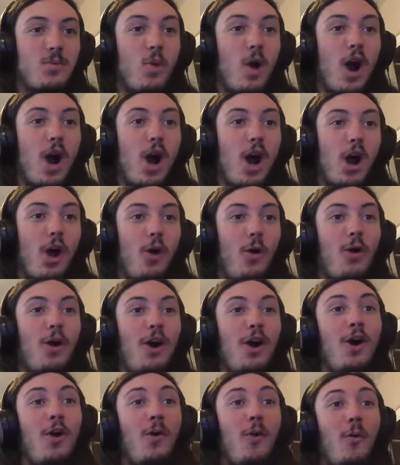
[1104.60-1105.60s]
Whoa!
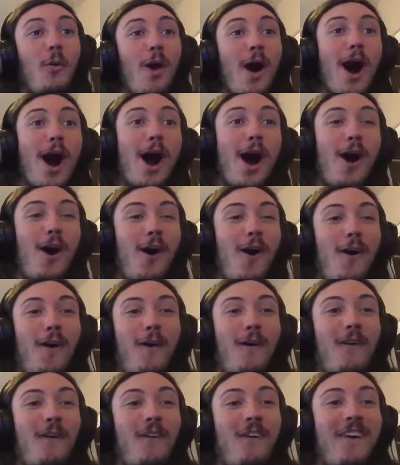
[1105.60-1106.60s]

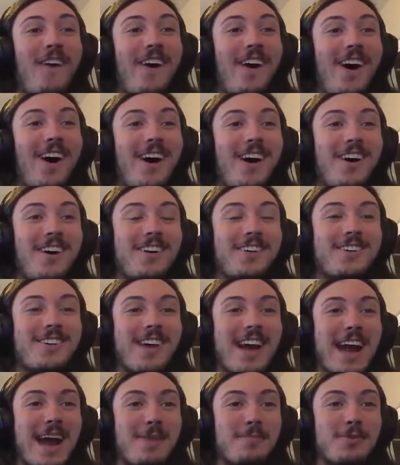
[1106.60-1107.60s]
Whoa! Oh,
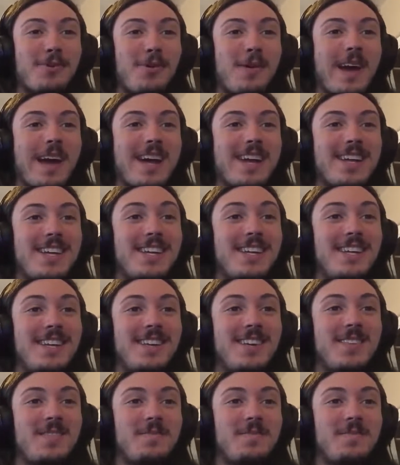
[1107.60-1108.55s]
crap, Gwen!